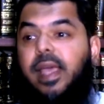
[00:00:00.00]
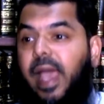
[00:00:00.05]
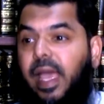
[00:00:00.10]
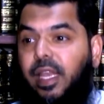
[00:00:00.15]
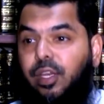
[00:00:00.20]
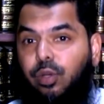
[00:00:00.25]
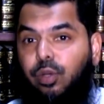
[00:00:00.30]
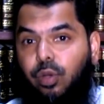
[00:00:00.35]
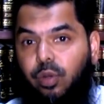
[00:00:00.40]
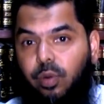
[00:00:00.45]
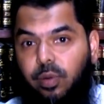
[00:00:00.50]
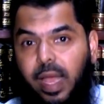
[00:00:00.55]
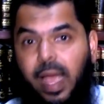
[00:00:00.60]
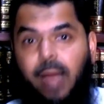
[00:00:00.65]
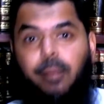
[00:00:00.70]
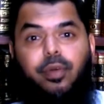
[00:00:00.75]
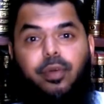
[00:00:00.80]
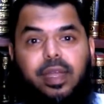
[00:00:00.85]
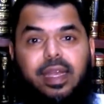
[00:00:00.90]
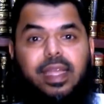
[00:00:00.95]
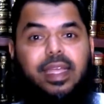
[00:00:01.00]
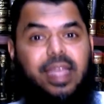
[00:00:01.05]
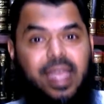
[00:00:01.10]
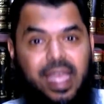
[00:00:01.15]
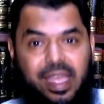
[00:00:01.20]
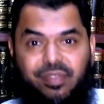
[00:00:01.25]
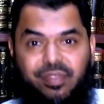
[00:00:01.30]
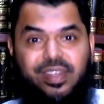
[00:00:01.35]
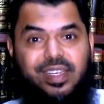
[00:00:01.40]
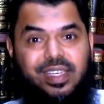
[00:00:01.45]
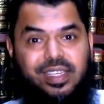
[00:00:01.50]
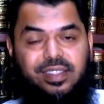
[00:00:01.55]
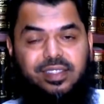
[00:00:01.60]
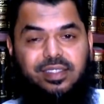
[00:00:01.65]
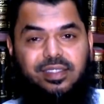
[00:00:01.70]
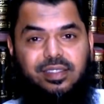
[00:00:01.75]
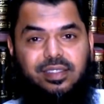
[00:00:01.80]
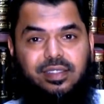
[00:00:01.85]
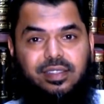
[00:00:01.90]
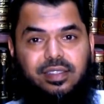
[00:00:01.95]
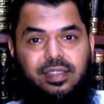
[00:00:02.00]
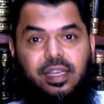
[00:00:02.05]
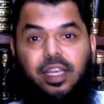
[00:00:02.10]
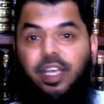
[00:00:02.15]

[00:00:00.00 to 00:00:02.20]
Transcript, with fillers: And collaborating evidence,